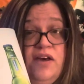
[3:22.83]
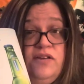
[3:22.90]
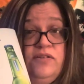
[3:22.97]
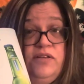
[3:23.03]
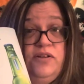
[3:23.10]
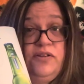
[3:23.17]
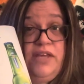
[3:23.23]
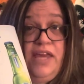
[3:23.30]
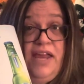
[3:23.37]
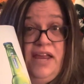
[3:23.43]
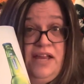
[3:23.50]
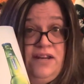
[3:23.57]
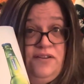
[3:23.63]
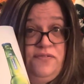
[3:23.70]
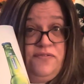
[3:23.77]
a little
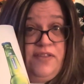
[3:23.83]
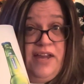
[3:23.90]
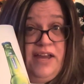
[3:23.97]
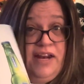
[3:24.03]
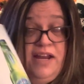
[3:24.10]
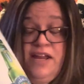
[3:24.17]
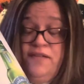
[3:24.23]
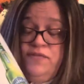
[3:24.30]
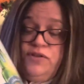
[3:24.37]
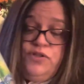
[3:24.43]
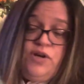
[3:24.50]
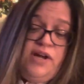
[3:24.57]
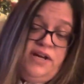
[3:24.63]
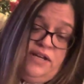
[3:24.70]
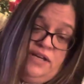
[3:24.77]
can of that. I haven't
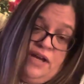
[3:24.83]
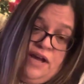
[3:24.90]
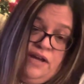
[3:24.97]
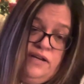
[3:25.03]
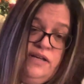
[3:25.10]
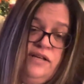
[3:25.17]
tried it yet.